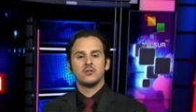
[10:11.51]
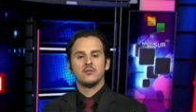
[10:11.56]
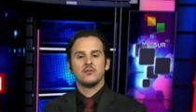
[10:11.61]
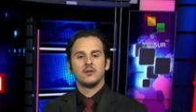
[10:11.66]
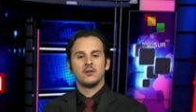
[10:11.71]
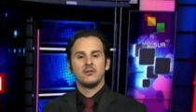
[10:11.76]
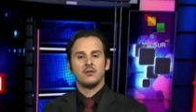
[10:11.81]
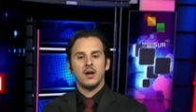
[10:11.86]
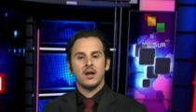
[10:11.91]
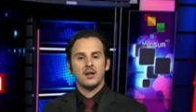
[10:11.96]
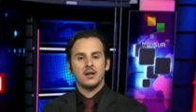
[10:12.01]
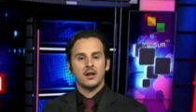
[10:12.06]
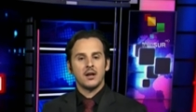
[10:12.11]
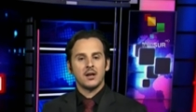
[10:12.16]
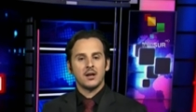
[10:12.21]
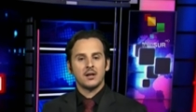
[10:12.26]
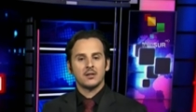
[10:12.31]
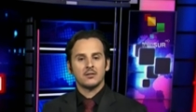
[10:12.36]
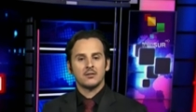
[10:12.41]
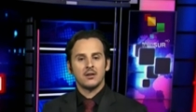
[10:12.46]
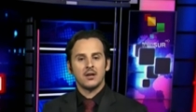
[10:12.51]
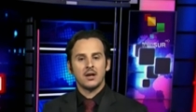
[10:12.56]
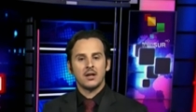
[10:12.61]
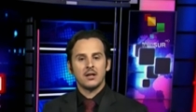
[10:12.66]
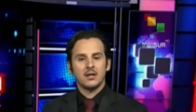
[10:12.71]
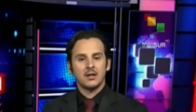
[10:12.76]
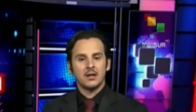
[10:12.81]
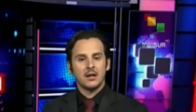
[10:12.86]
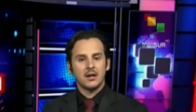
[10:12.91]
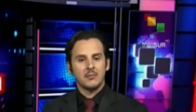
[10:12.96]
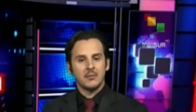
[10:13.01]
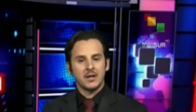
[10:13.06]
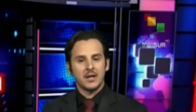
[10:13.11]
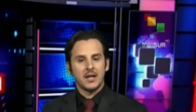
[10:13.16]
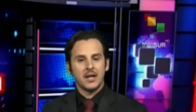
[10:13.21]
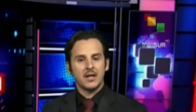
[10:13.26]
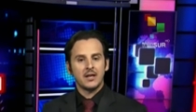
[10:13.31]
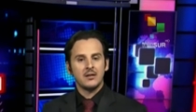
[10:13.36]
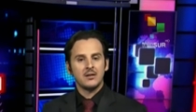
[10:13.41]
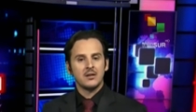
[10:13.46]
of Iran, Ayatollah Ali
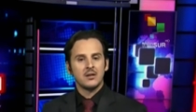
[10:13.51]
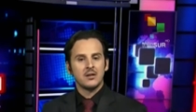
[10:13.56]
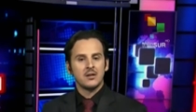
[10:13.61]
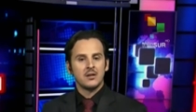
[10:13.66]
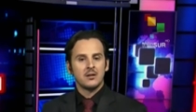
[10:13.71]
Khamenei,